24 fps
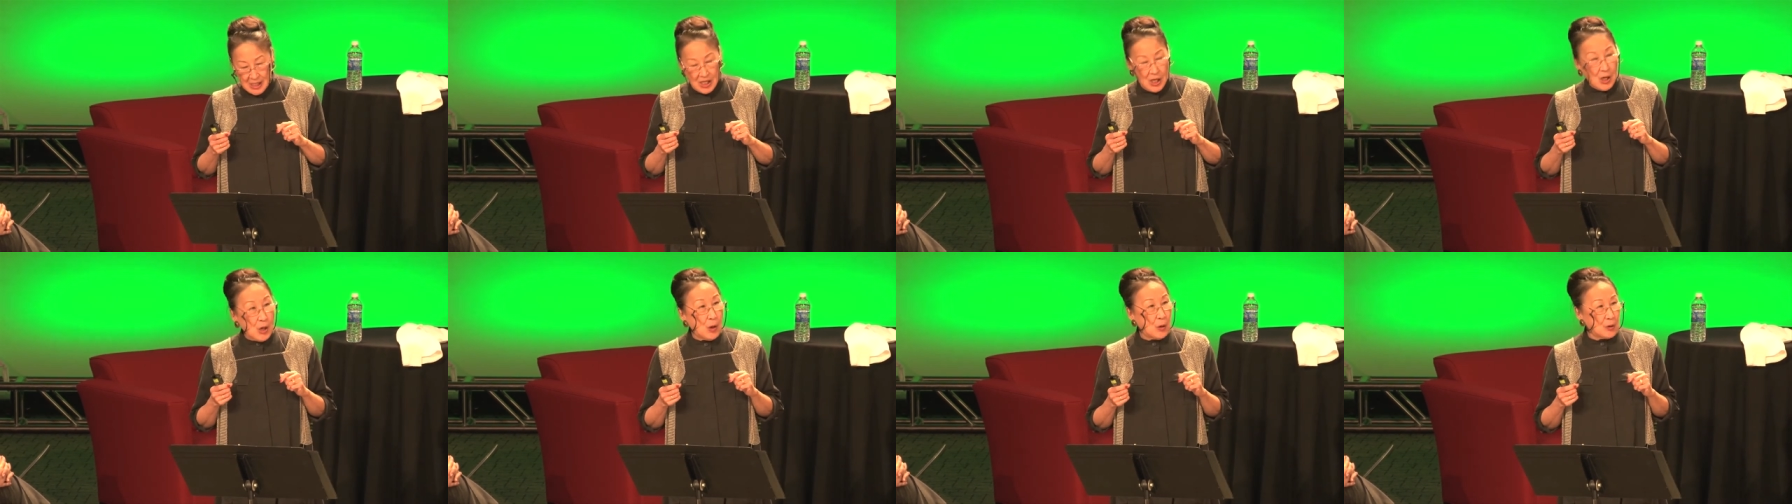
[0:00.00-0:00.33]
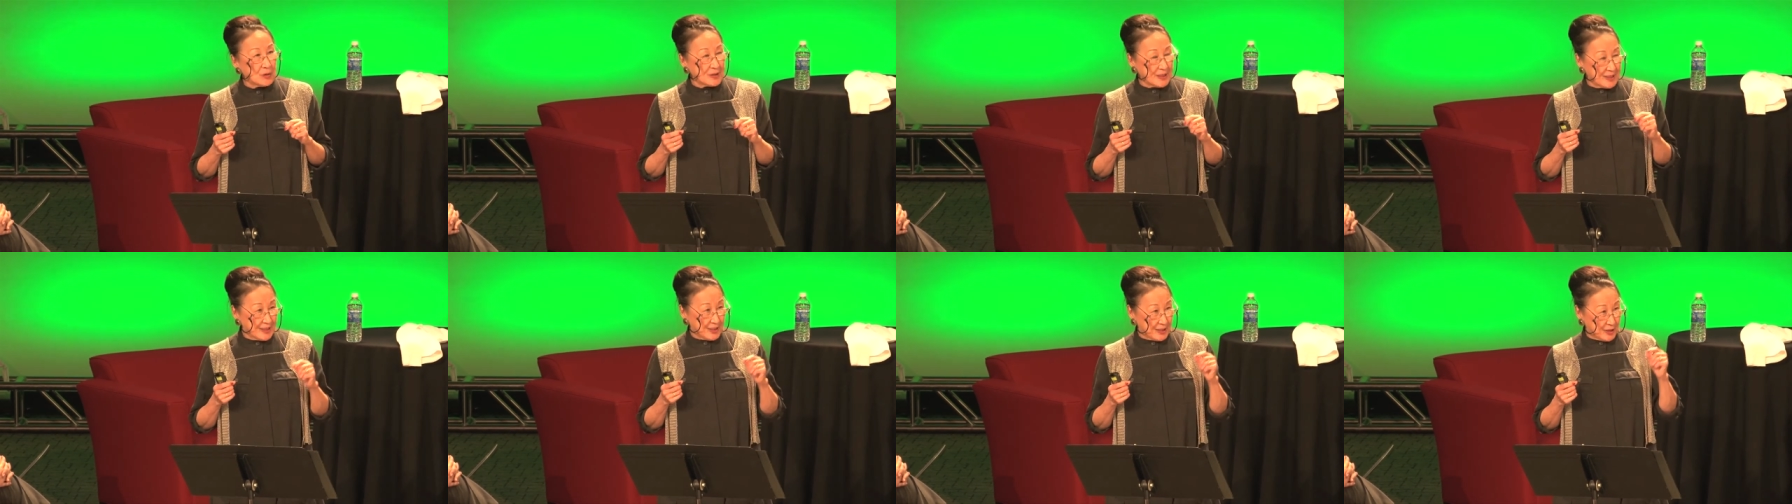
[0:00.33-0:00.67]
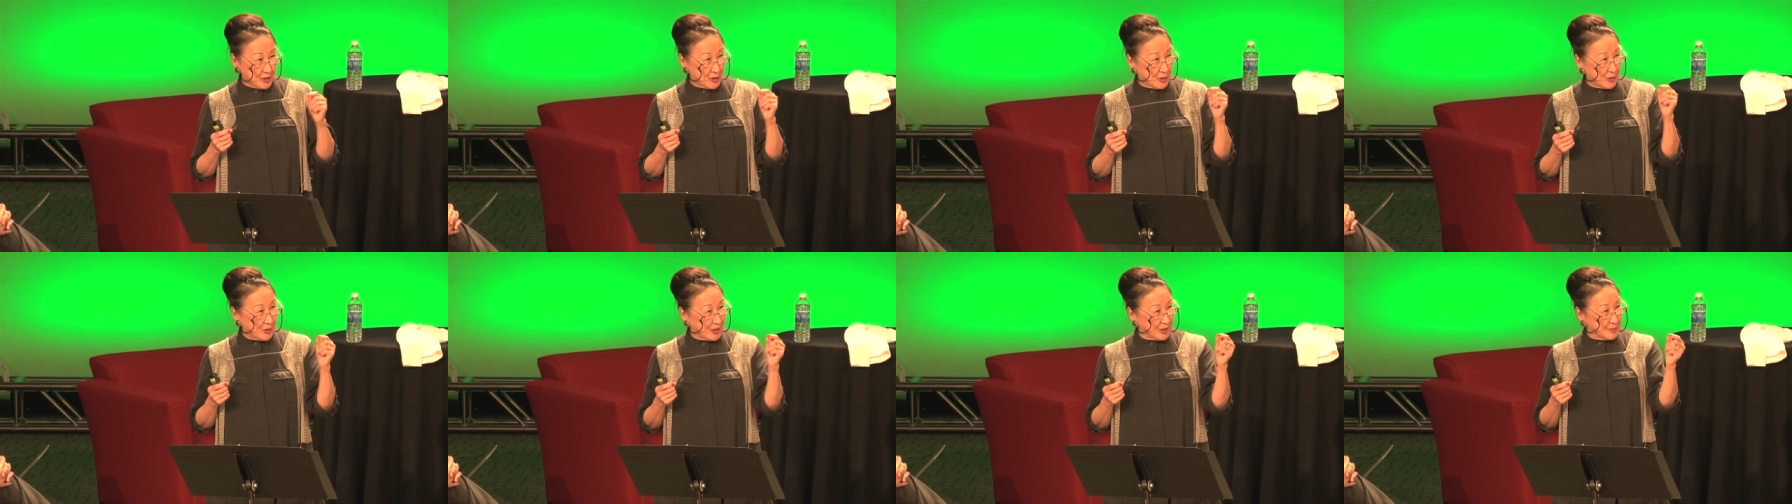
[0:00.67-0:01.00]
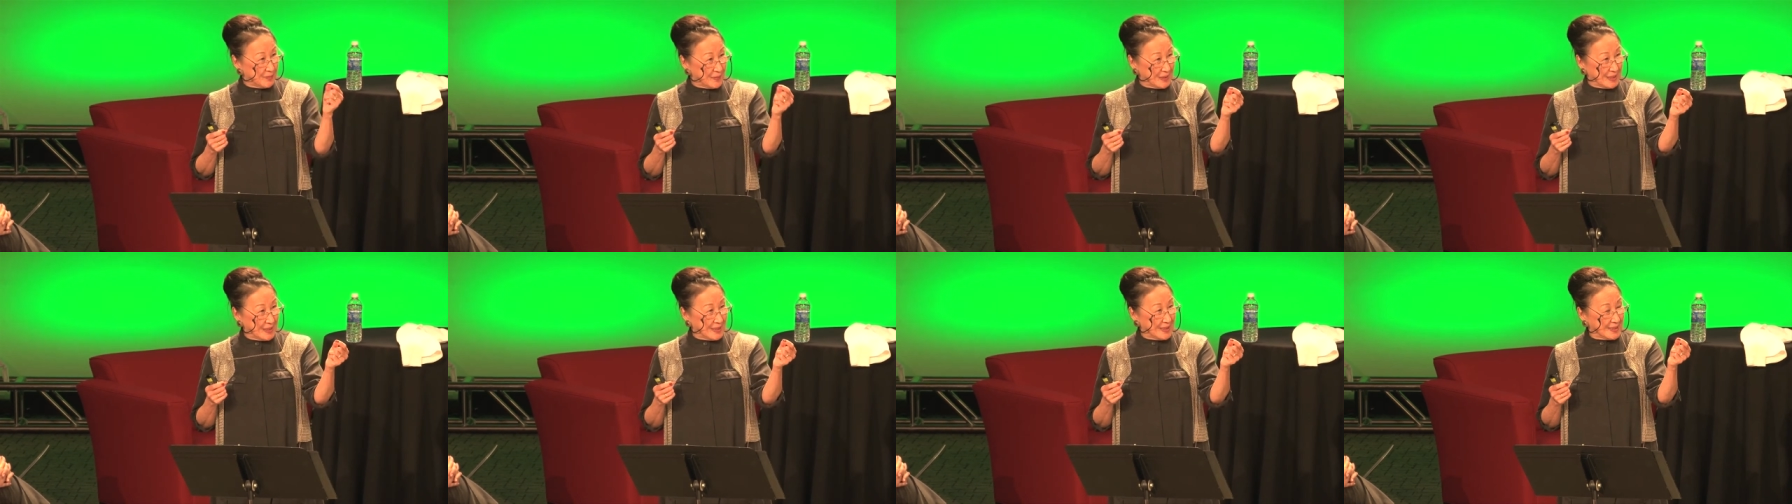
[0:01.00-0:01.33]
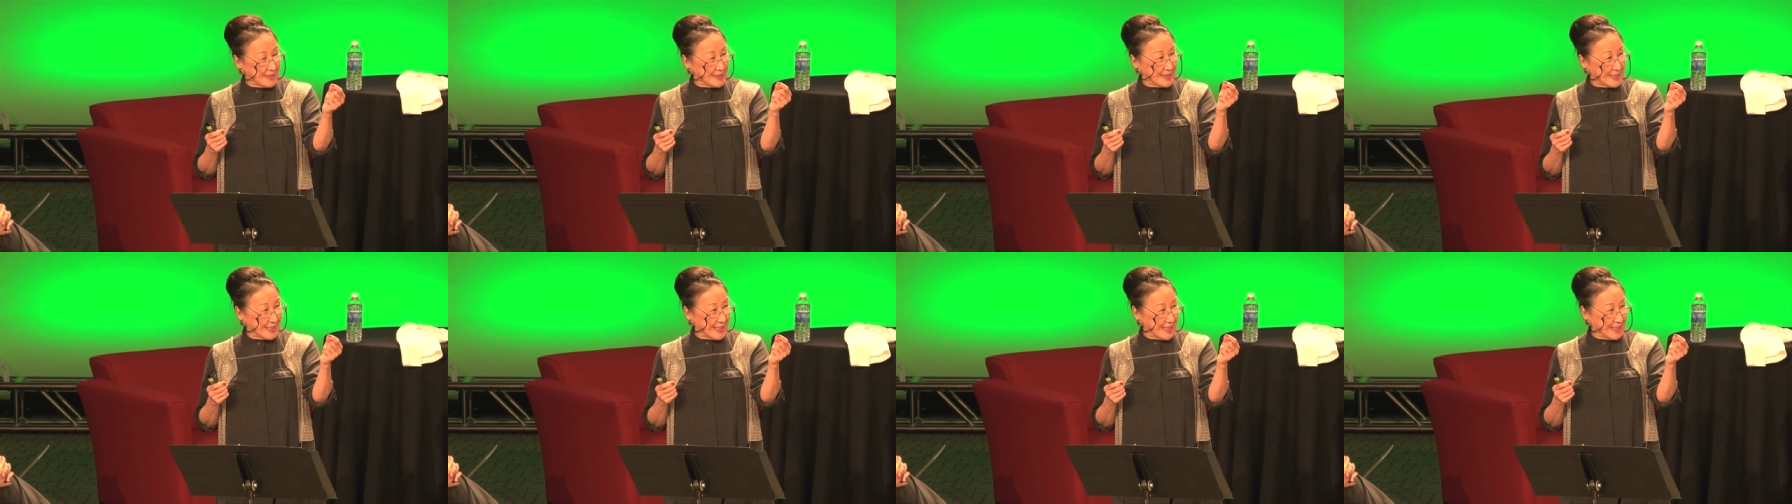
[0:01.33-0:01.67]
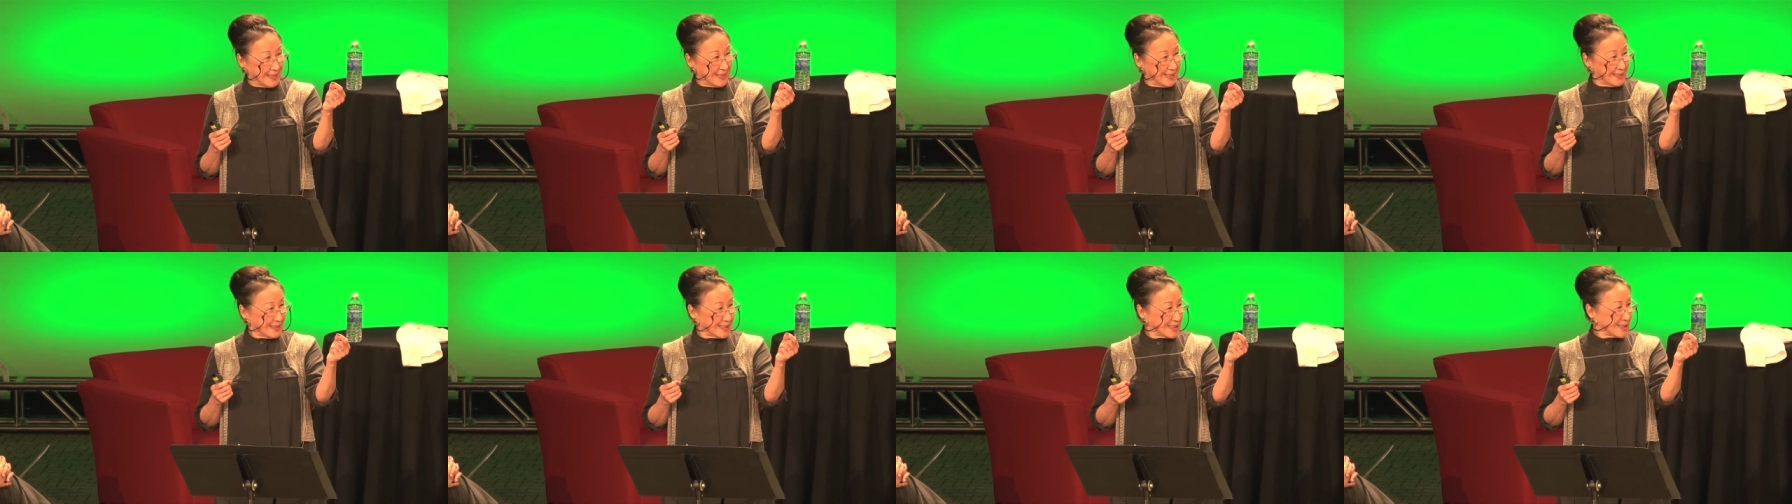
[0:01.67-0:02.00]
Holding it toward me, he said
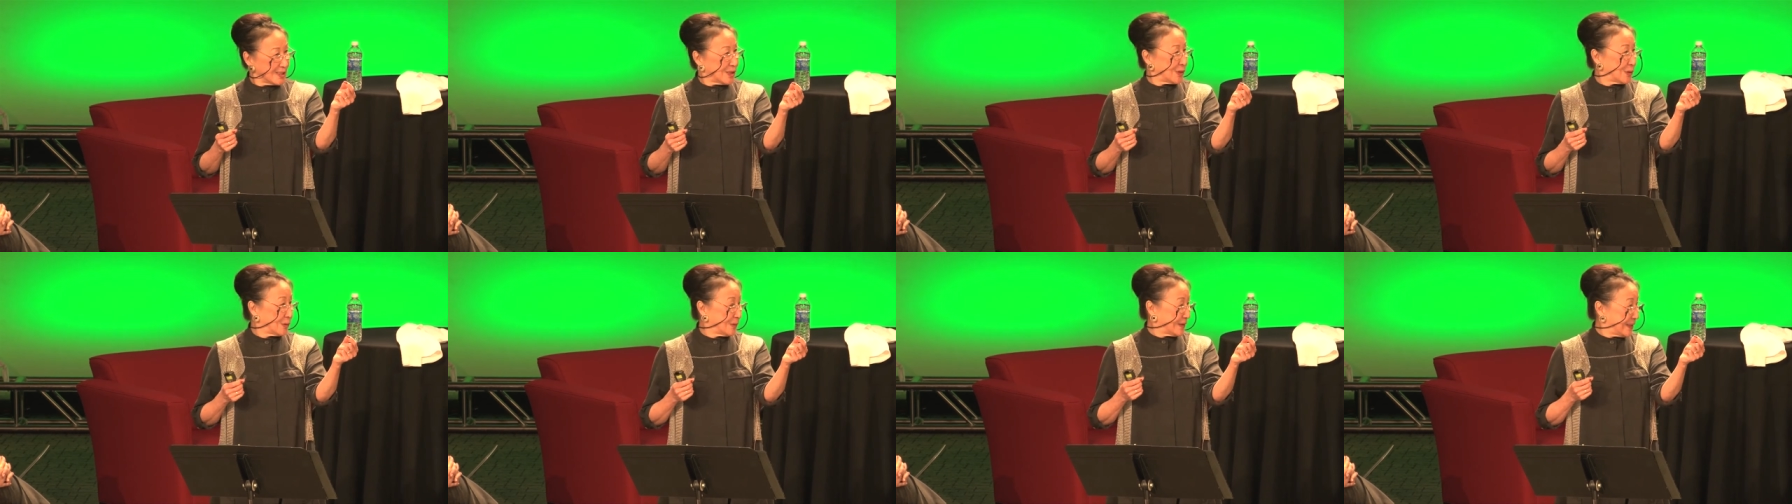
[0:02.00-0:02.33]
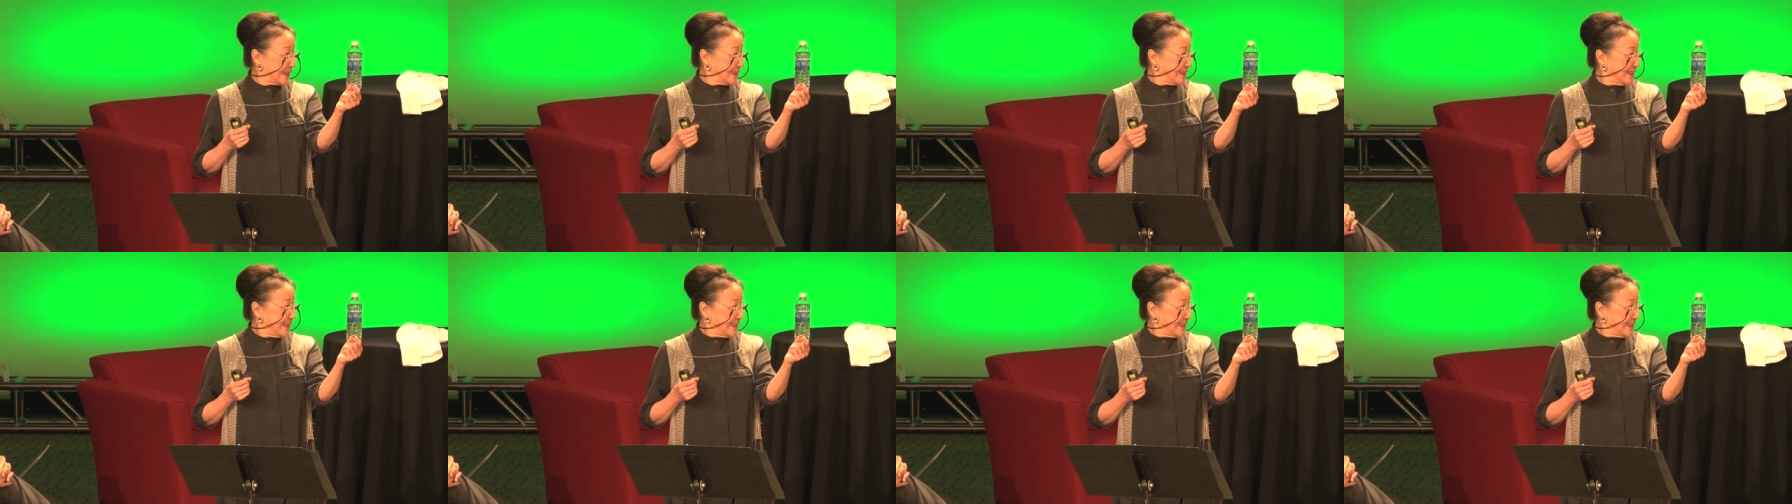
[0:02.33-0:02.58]
slowly,